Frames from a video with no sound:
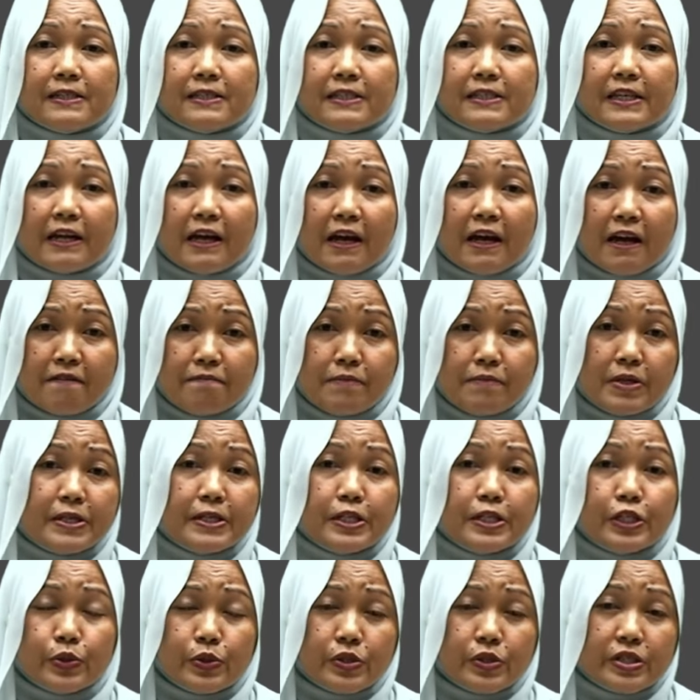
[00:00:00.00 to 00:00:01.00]
that have been
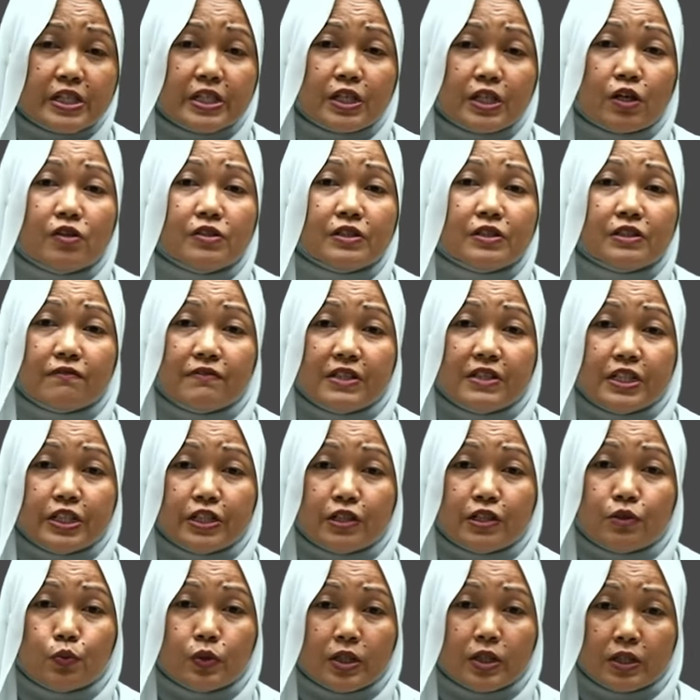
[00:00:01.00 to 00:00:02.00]
used in
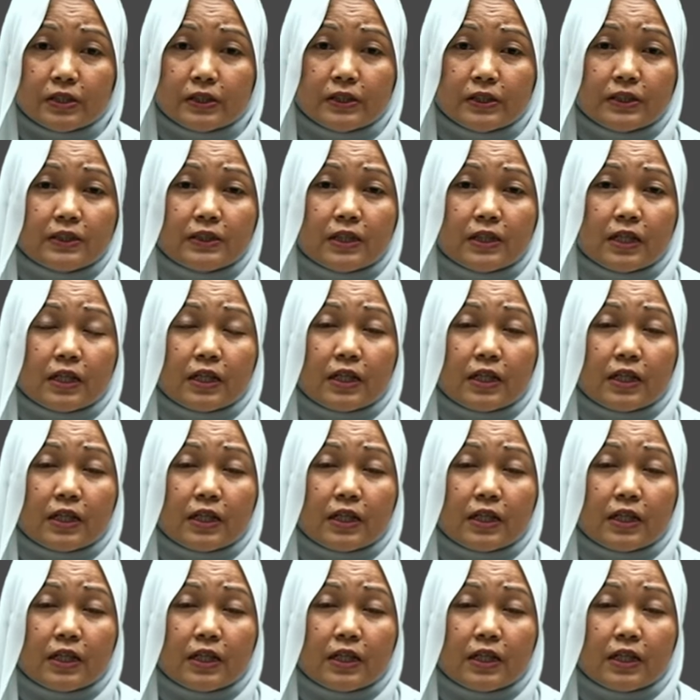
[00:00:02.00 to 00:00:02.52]
conservation works.